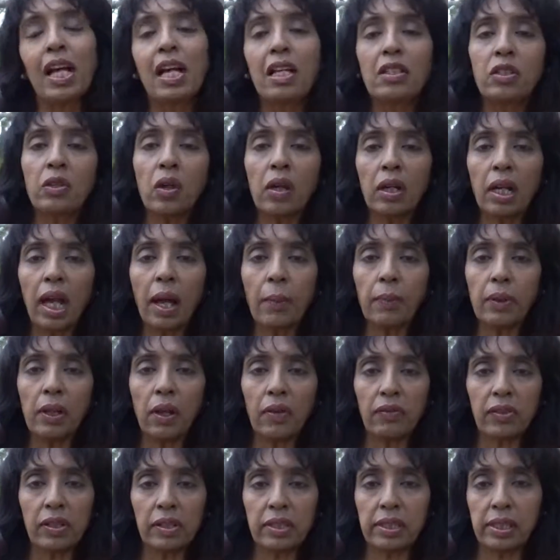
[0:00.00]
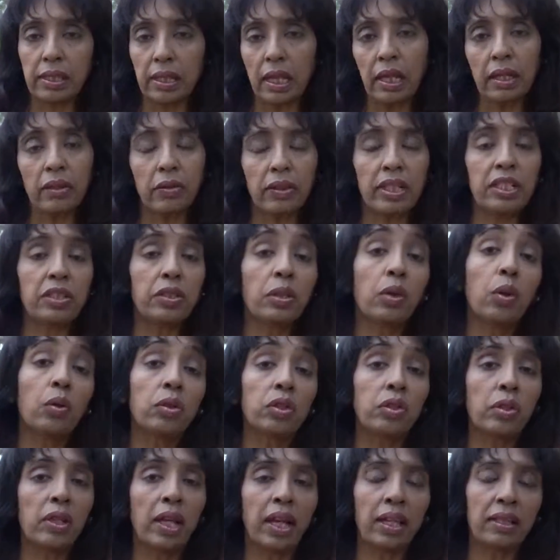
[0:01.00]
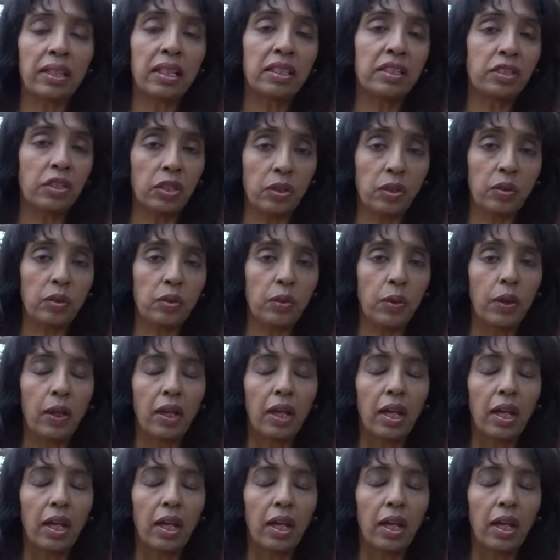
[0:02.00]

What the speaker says: So a couple of us agreed to go together to